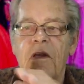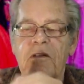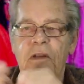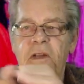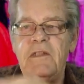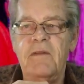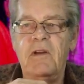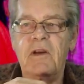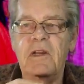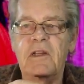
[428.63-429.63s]
So let's have a
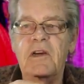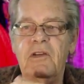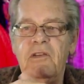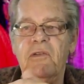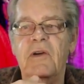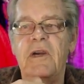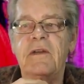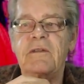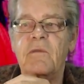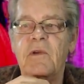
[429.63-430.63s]
look at katoi.
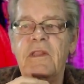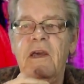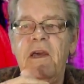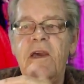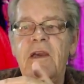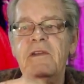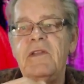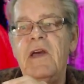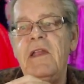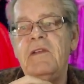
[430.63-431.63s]
What the heck is
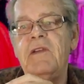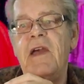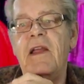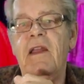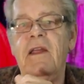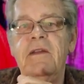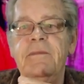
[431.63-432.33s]
that exactly?